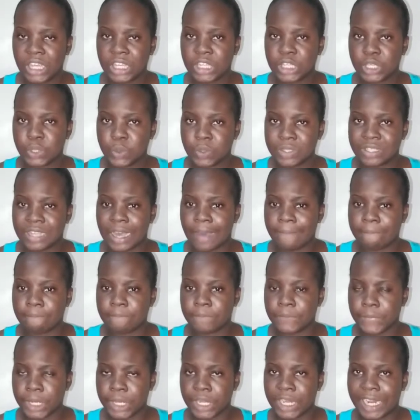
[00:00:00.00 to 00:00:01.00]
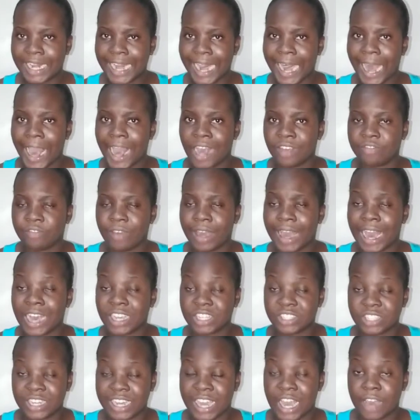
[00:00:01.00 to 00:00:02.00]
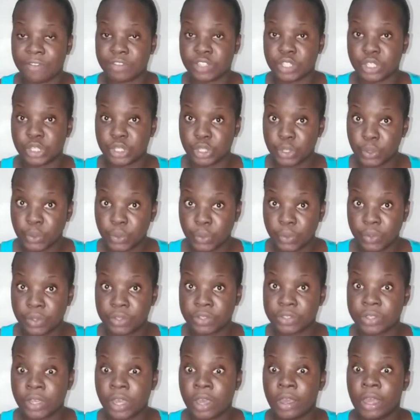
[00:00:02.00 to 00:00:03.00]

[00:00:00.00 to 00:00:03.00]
use that money that I actually have to use